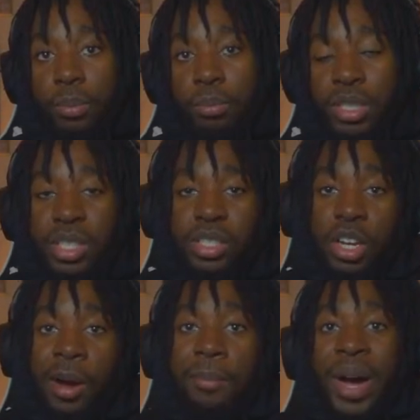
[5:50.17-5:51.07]
But since
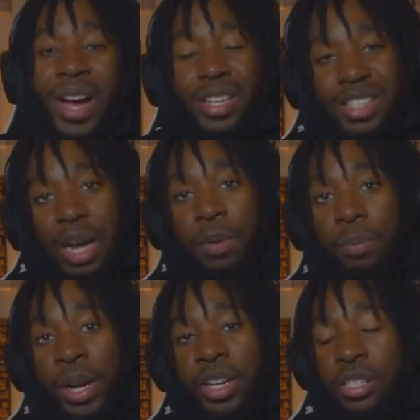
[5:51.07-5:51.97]
y'all body's not
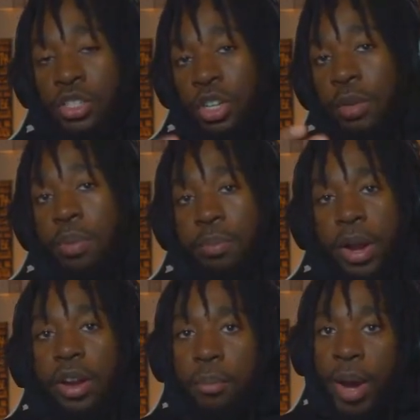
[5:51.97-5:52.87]
prepared, since you didn't
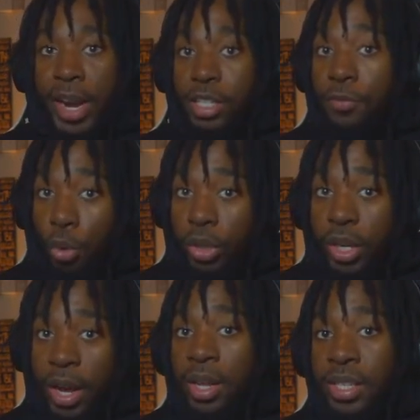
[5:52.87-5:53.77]
prepare your bodies for the
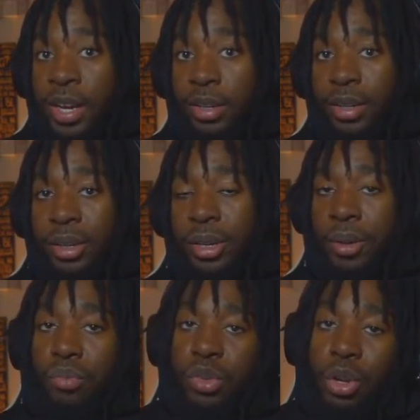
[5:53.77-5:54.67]
contact,
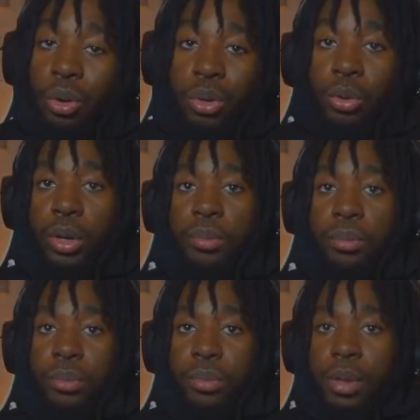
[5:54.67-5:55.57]
you don't do it.
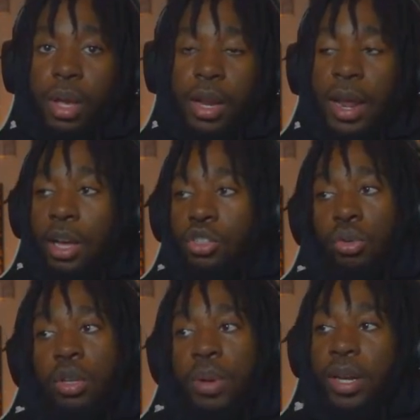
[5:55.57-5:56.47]
And now it's
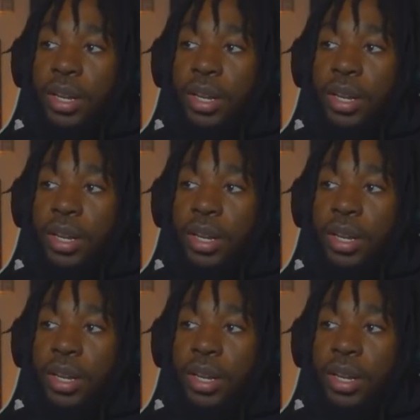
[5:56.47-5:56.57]
only been a